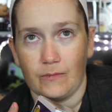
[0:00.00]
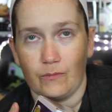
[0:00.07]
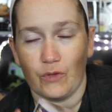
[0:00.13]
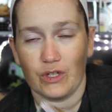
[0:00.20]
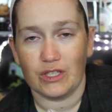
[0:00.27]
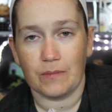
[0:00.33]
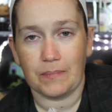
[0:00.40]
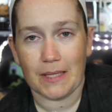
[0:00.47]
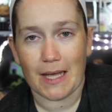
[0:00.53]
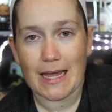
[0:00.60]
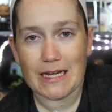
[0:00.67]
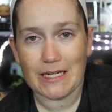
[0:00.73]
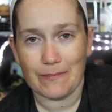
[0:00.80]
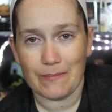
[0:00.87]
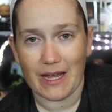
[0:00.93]
with
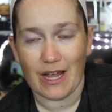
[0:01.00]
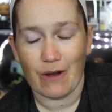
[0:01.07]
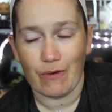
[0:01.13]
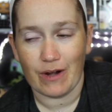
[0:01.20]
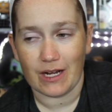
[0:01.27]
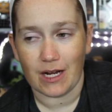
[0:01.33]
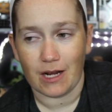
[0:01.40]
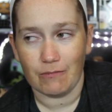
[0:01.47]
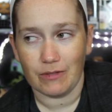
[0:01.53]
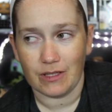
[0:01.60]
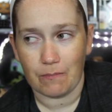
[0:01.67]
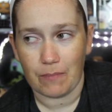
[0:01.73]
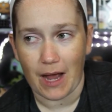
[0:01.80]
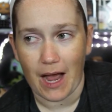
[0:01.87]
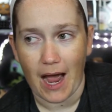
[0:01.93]
supply and demand, when it comes
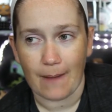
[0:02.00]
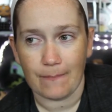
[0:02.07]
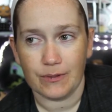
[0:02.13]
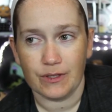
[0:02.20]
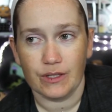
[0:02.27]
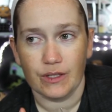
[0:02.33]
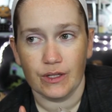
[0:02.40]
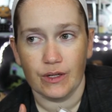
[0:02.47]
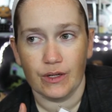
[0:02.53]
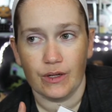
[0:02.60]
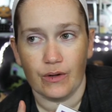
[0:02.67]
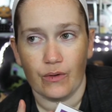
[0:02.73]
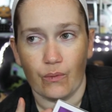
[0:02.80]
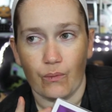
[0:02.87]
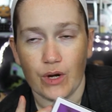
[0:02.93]
to Pops,
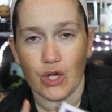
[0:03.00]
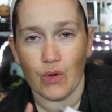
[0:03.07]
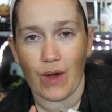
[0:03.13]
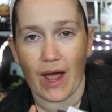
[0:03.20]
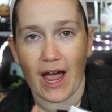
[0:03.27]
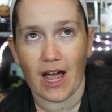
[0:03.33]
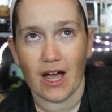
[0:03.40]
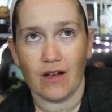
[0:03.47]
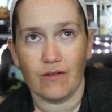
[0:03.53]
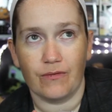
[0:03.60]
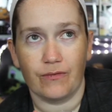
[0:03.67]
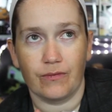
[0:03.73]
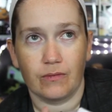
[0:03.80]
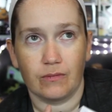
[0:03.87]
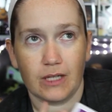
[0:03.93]
when you
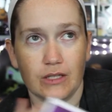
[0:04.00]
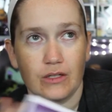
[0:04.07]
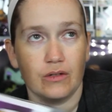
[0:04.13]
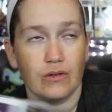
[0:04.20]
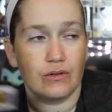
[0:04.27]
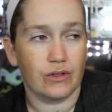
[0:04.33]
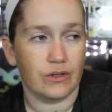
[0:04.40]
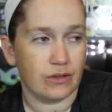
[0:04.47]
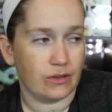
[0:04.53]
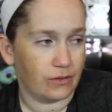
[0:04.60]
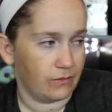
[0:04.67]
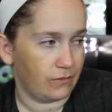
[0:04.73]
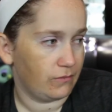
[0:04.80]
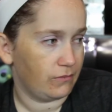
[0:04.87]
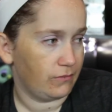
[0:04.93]
have, let's
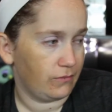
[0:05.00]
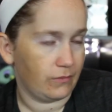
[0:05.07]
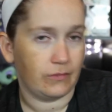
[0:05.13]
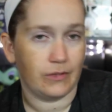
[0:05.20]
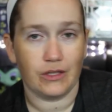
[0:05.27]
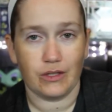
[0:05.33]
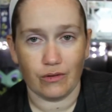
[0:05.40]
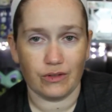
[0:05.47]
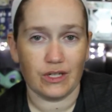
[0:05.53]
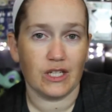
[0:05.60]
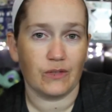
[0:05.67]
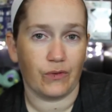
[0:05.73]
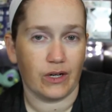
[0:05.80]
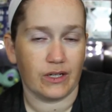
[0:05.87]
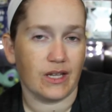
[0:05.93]
use
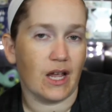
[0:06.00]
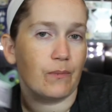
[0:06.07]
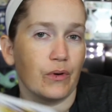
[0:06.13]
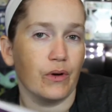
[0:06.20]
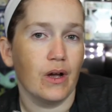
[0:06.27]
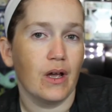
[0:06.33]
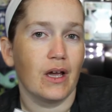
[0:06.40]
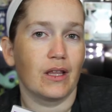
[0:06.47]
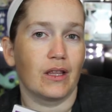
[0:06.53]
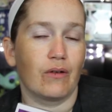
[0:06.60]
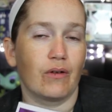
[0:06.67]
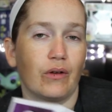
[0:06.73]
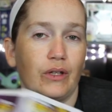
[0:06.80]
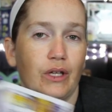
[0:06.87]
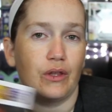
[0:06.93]
these for example.
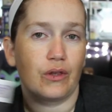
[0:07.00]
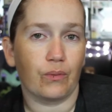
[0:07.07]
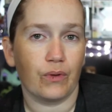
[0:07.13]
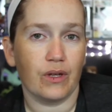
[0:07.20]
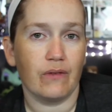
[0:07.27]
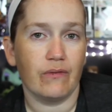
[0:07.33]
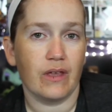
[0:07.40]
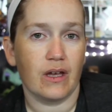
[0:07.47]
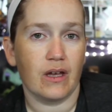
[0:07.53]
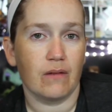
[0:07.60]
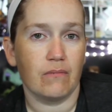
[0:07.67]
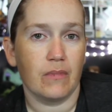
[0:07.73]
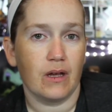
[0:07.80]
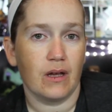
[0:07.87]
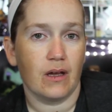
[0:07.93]
There were only three of
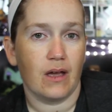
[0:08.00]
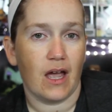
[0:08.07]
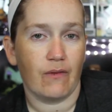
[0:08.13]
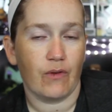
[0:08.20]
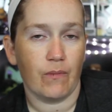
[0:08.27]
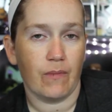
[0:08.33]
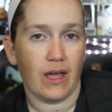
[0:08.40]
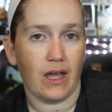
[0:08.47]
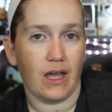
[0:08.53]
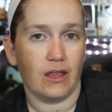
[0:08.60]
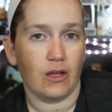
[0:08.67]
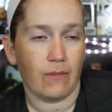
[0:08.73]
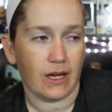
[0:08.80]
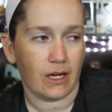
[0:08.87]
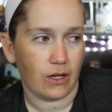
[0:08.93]
them ever
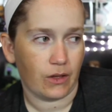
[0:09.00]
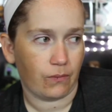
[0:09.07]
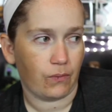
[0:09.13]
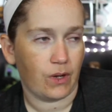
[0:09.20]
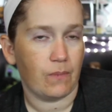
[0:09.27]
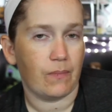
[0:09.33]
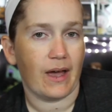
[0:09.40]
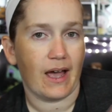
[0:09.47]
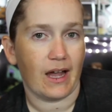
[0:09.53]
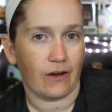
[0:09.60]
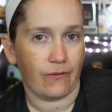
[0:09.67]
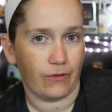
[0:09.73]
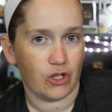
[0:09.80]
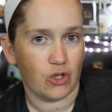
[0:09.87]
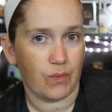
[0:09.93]
made. They're making a three
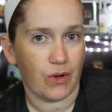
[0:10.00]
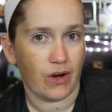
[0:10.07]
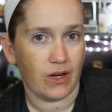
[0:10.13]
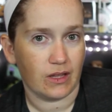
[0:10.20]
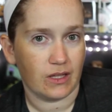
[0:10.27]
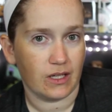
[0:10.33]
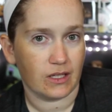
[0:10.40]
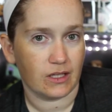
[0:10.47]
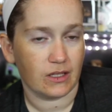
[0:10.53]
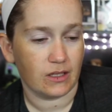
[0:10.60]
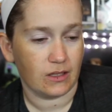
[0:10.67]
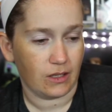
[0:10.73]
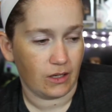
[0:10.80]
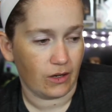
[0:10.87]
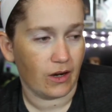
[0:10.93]
pack for Spirit
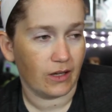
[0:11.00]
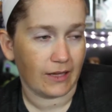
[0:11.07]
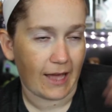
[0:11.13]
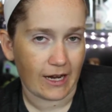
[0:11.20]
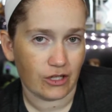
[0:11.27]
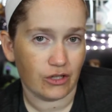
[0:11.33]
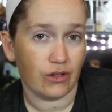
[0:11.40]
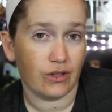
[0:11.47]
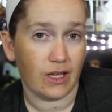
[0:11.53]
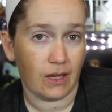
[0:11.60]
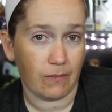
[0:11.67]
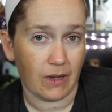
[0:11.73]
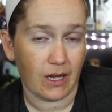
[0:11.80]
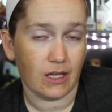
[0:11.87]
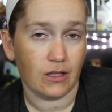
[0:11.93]
this year, and last year
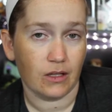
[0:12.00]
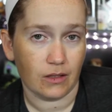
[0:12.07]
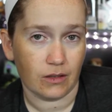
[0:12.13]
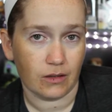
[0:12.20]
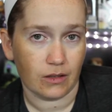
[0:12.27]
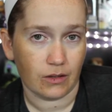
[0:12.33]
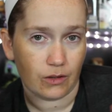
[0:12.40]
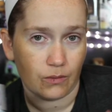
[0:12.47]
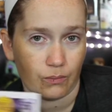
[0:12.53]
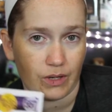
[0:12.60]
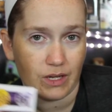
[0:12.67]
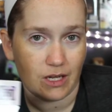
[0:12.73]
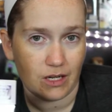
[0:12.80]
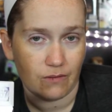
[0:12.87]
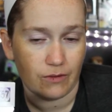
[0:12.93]
they made the
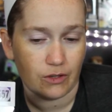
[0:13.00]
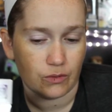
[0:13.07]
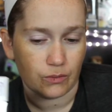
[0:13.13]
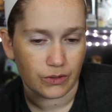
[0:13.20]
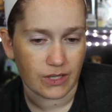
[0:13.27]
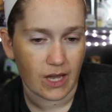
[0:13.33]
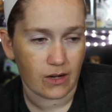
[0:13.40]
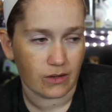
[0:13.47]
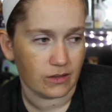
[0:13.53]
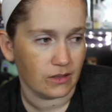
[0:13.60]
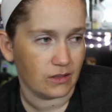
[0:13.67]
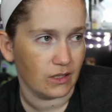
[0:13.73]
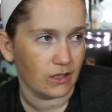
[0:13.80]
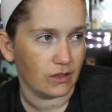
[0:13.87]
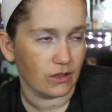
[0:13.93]
three individual
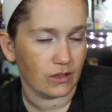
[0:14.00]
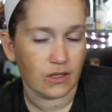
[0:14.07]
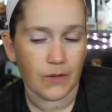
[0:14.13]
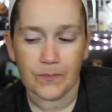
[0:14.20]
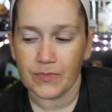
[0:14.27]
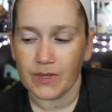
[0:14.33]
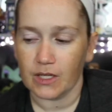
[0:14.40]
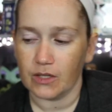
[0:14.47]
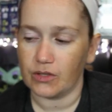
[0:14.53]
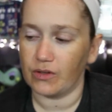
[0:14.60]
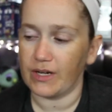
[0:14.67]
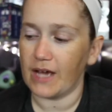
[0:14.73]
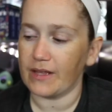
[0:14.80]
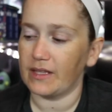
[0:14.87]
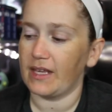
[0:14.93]
Sanderson sisters.
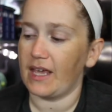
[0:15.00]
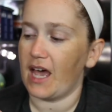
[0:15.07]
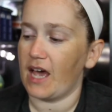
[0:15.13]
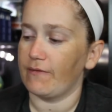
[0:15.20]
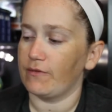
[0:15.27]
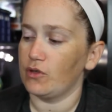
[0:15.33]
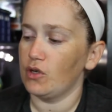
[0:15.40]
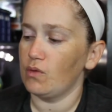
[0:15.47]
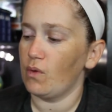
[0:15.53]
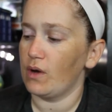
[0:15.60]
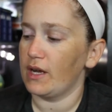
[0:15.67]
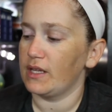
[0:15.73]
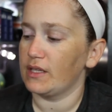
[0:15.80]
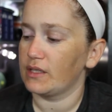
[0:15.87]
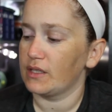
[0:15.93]
So now that they have new
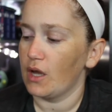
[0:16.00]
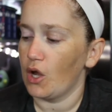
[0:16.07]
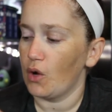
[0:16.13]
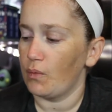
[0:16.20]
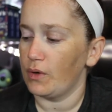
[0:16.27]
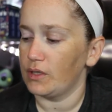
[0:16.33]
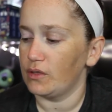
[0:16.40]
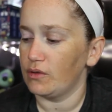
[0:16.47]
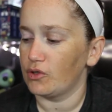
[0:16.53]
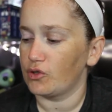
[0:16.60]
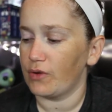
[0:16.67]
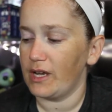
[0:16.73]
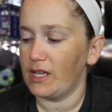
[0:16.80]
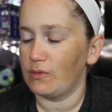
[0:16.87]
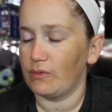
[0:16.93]
ones with new
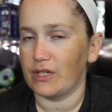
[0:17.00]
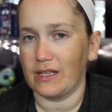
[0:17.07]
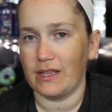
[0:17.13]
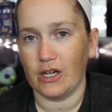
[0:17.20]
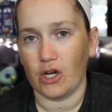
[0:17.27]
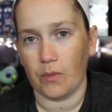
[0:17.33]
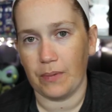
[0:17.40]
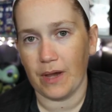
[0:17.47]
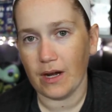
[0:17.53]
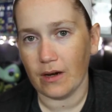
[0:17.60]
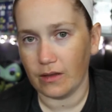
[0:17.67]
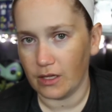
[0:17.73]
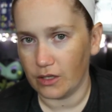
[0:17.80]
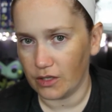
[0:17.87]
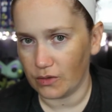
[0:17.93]
traits, which I think are
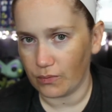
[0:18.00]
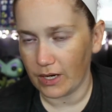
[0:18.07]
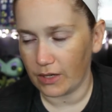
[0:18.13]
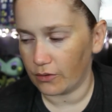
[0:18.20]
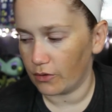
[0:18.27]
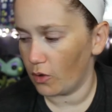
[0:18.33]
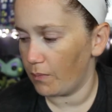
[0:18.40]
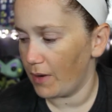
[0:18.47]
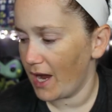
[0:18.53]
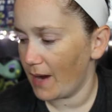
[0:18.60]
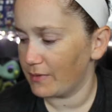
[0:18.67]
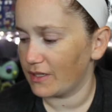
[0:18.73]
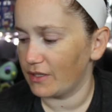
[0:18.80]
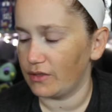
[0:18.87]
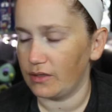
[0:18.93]
better than just regular old
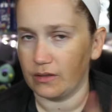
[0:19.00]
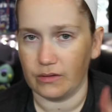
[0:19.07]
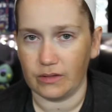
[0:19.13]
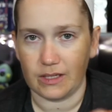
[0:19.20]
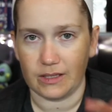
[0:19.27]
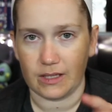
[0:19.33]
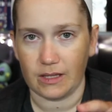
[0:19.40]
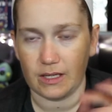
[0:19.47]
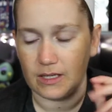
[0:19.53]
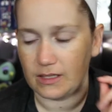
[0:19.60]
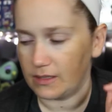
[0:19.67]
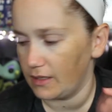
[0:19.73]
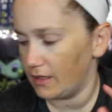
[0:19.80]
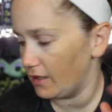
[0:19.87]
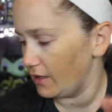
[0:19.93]
Pops, because you know, he's got the
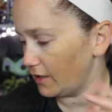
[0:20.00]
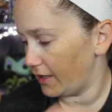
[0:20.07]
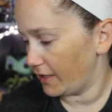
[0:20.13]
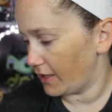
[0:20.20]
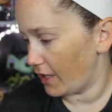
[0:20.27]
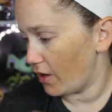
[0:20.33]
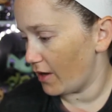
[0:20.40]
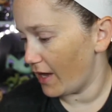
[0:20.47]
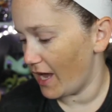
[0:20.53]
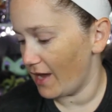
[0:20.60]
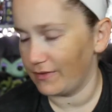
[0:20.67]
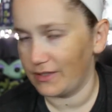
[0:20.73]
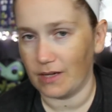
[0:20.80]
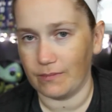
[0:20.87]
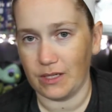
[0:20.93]
things, like they all
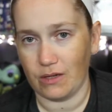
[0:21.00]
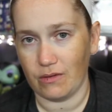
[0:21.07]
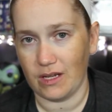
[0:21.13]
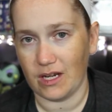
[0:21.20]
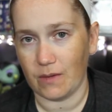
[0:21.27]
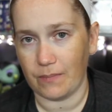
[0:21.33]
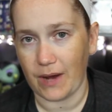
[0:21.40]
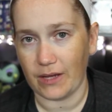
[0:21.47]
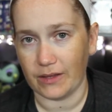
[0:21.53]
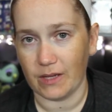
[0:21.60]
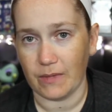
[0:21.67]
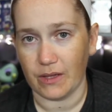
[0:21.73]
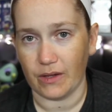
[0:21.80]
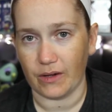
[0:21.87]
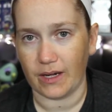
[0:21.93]
have something unique about
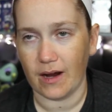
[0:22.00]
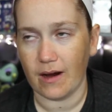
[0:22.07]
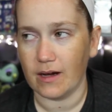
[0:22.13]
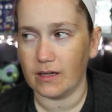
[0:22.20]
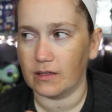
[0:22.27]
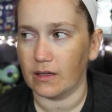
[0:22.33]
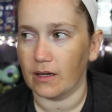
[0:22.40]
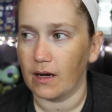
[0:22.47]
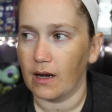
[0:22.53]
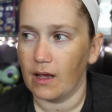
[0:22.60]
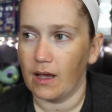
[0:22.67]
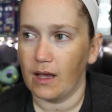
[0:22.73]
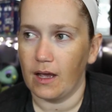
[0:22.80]
them and their character.